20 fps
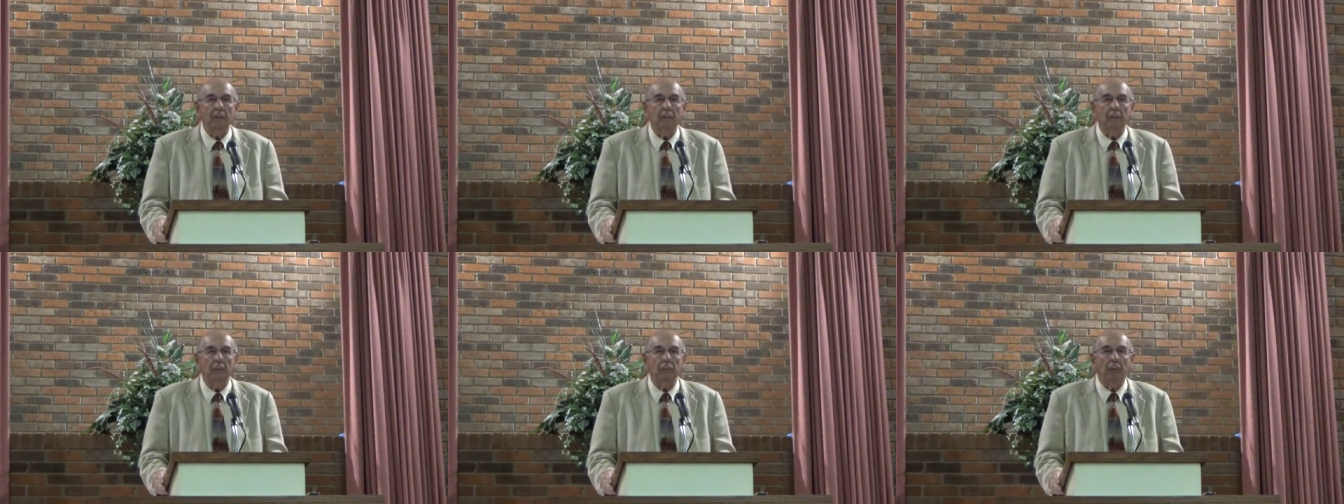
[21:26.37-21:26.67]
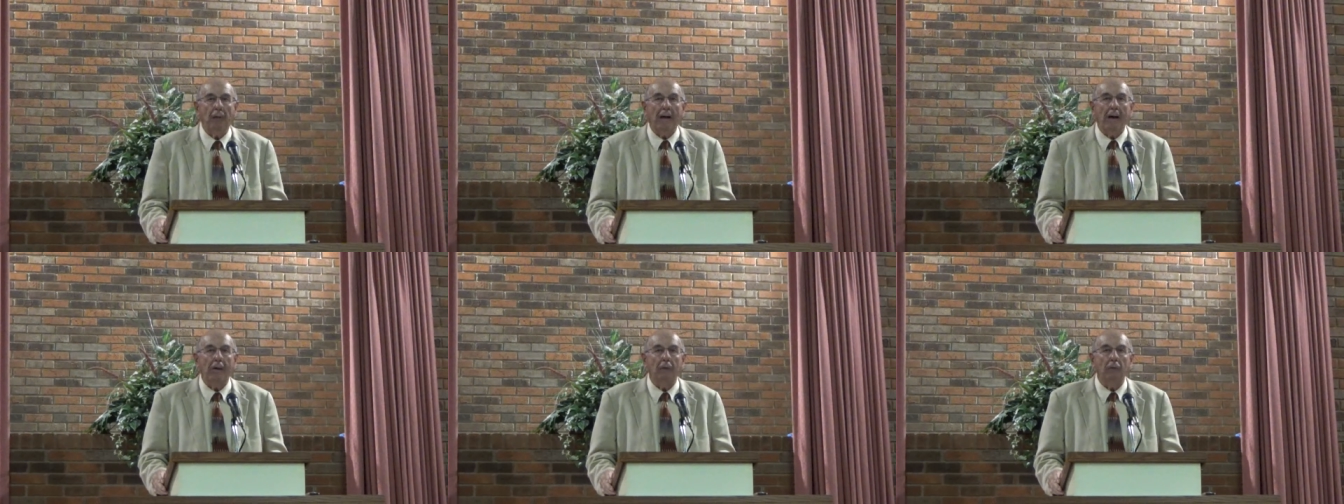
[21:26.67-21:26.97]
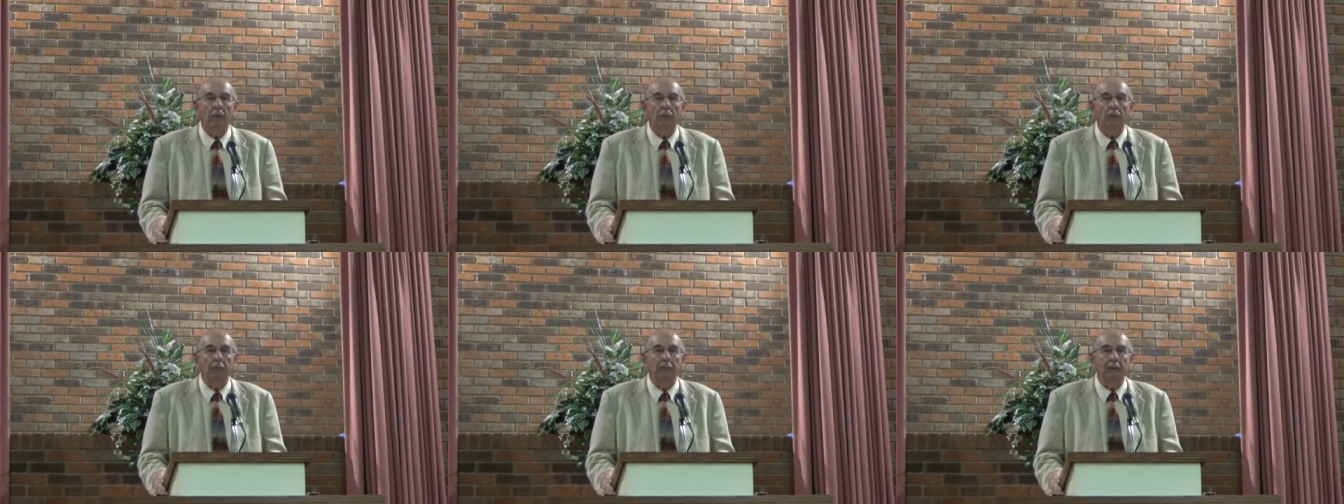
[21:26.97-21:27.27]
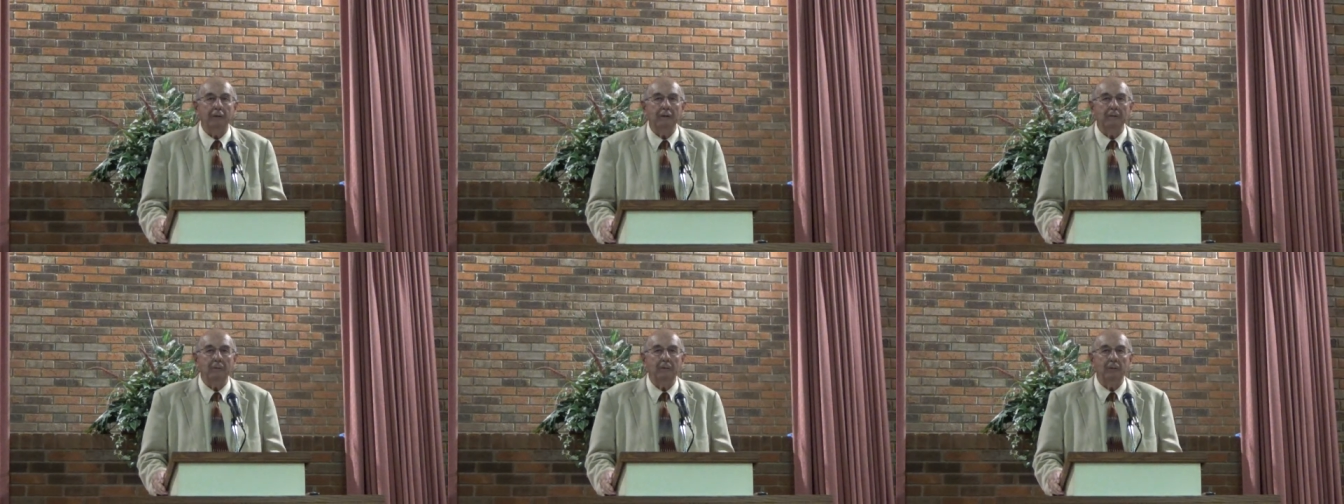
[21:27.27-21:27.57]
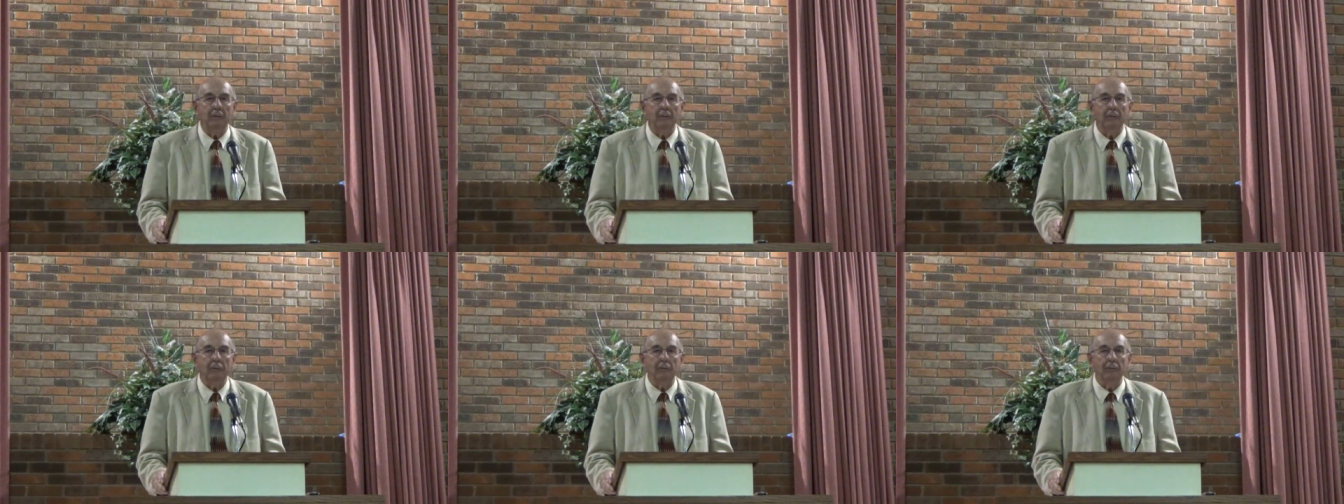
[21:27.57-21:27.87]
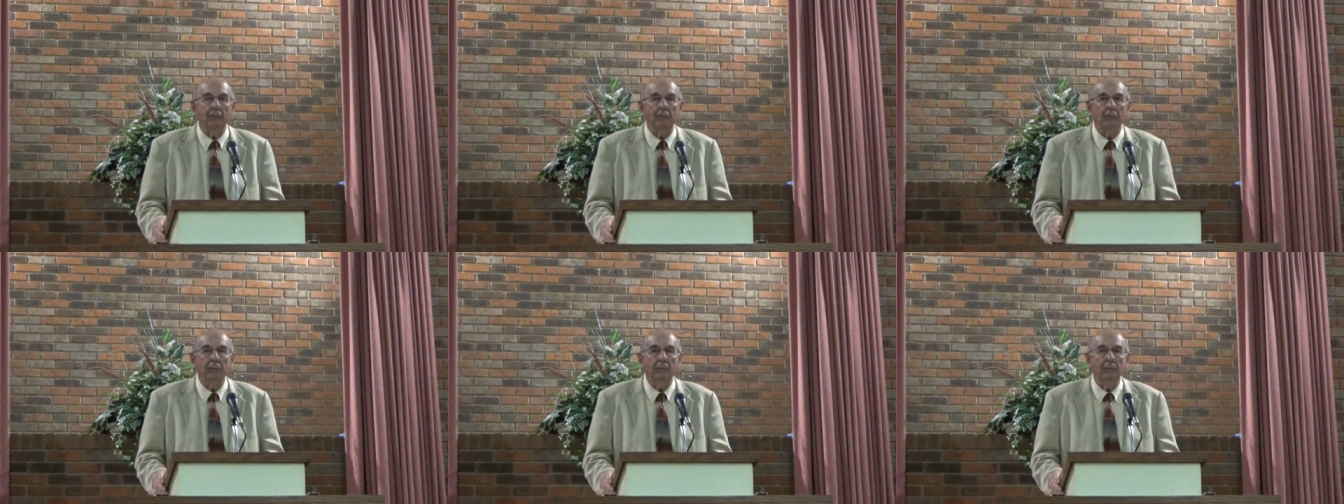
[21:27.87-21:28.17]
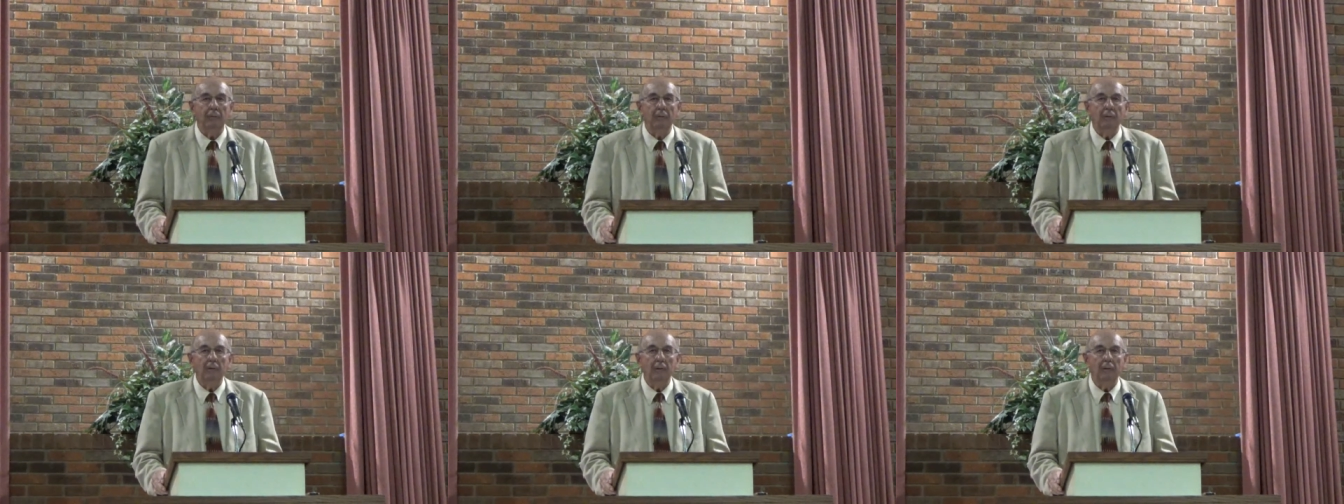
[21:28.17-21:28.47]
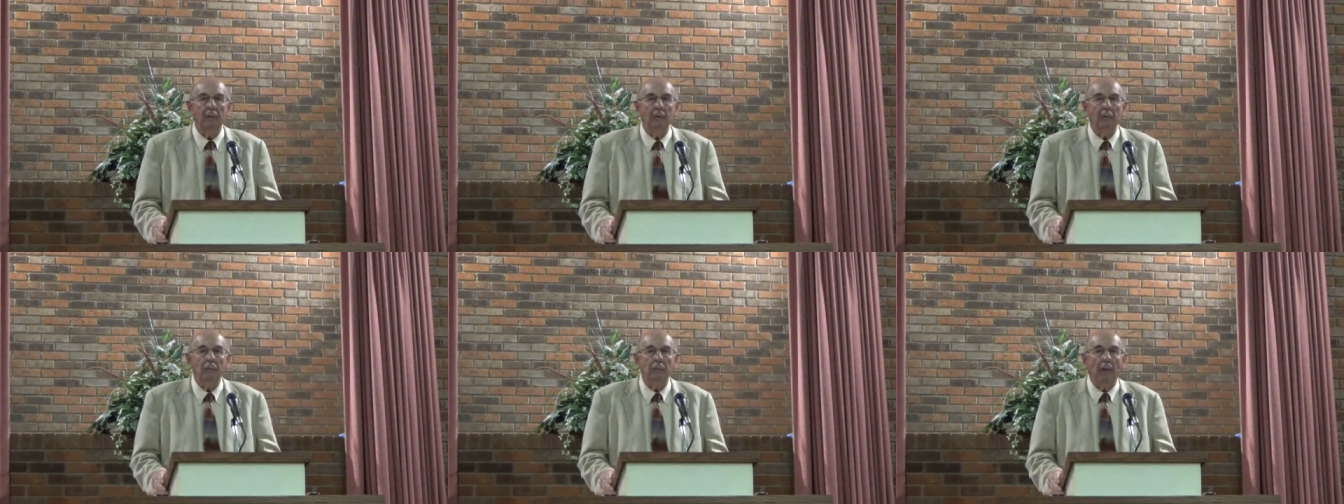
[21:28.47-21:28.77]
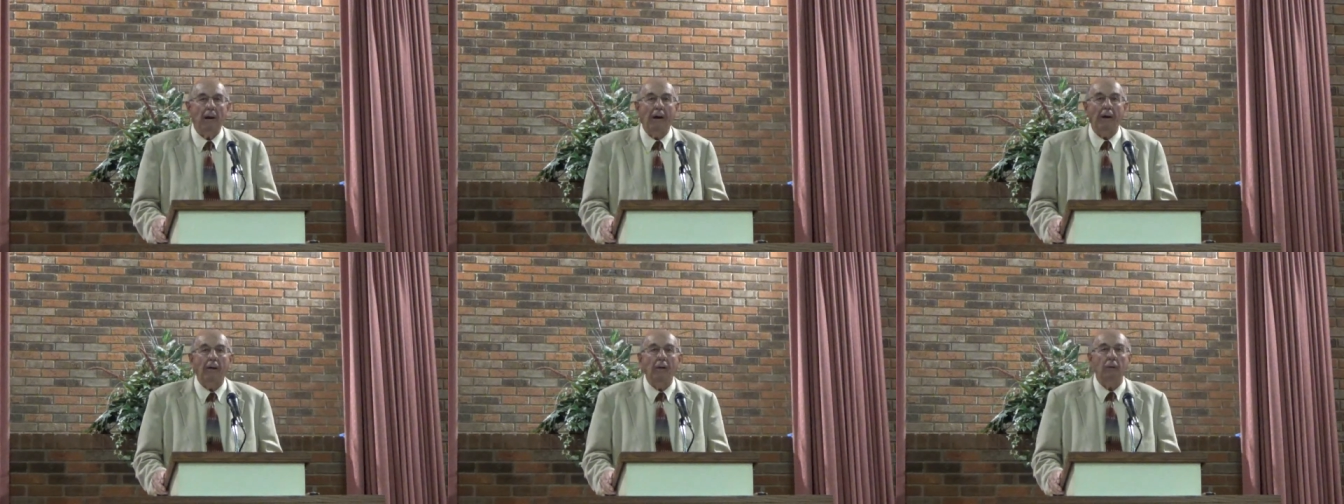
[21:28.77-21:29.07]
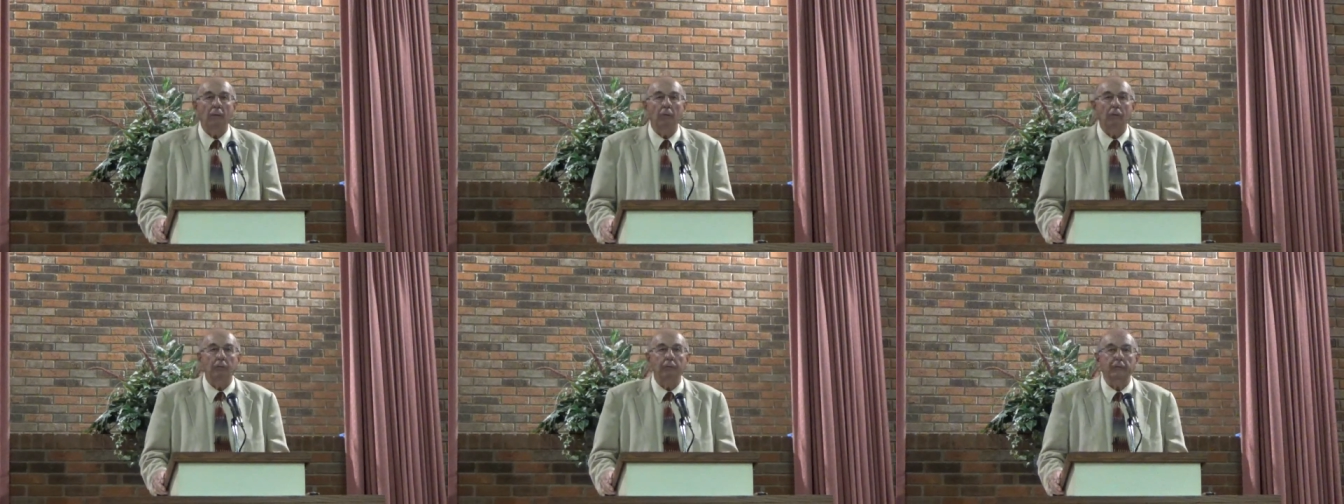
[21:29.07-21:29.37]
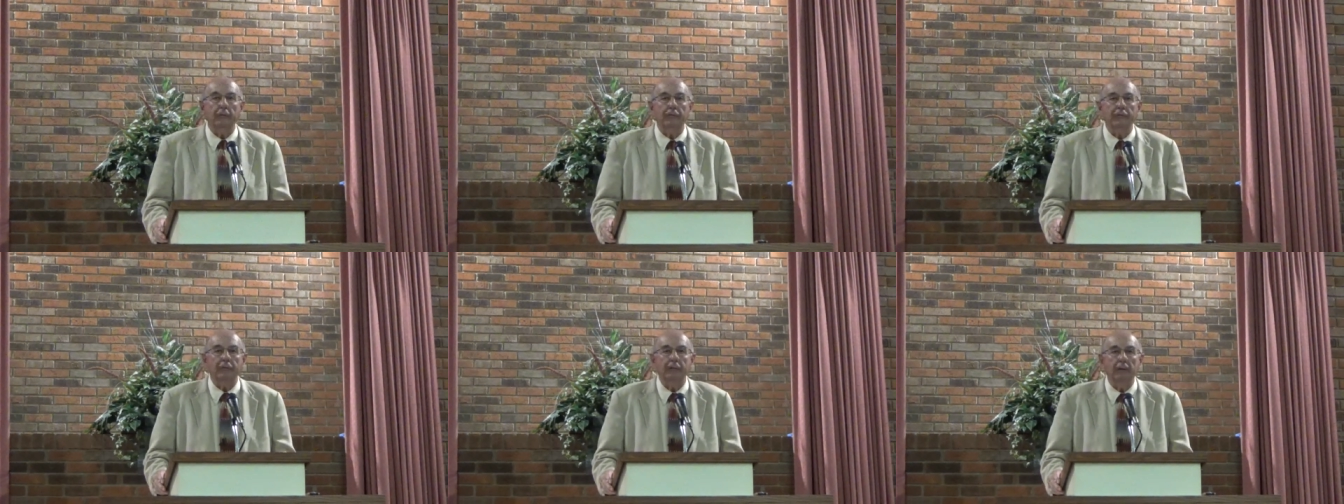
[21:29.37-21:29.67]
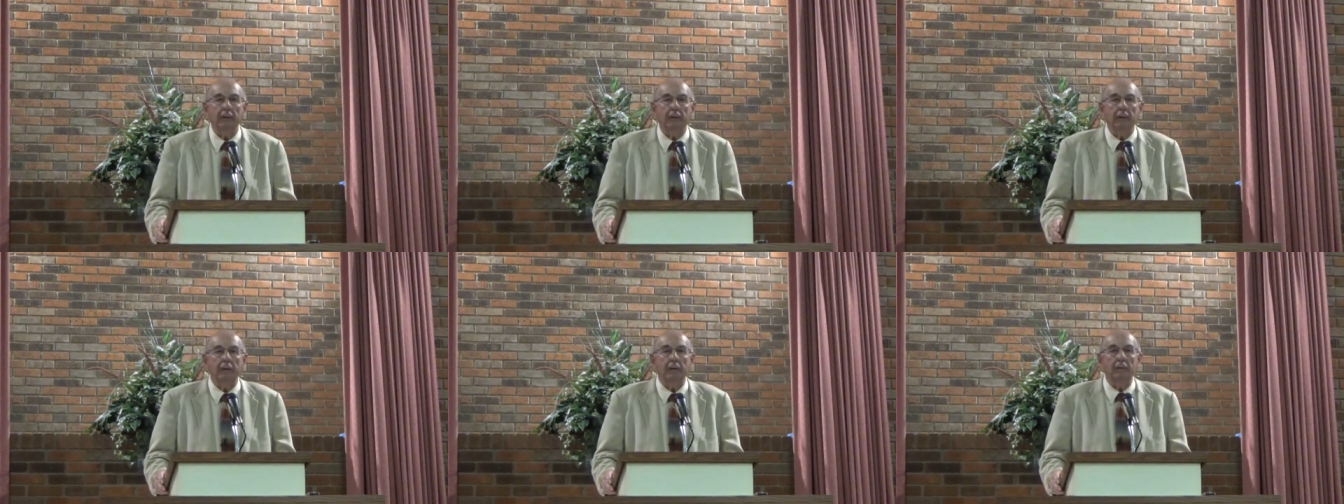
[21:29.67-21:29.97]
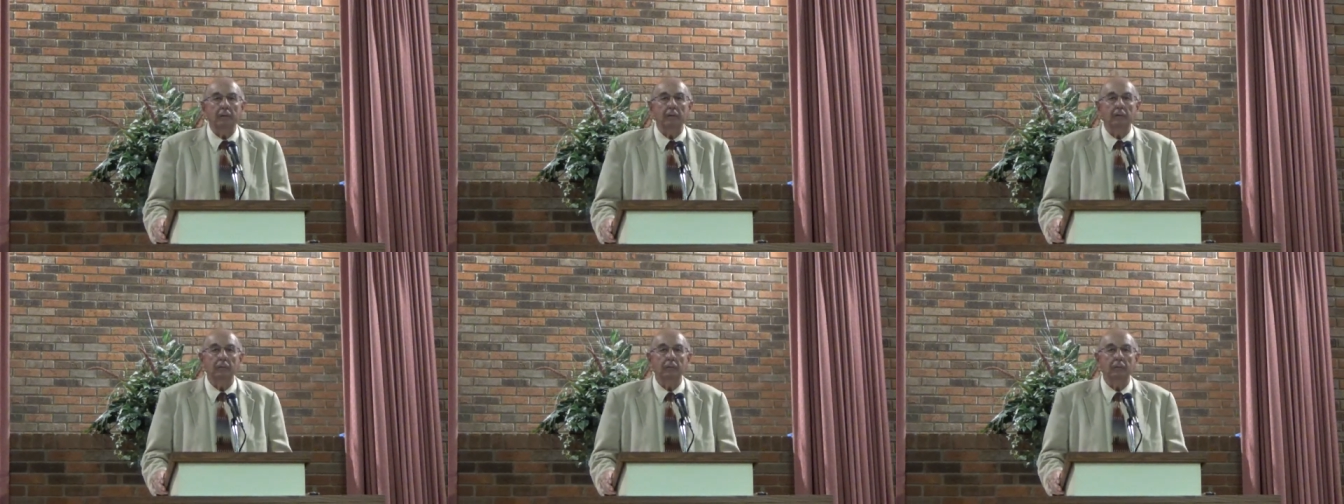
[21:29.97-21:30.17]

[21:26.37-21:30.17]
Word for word: the power over demons, power over the sick,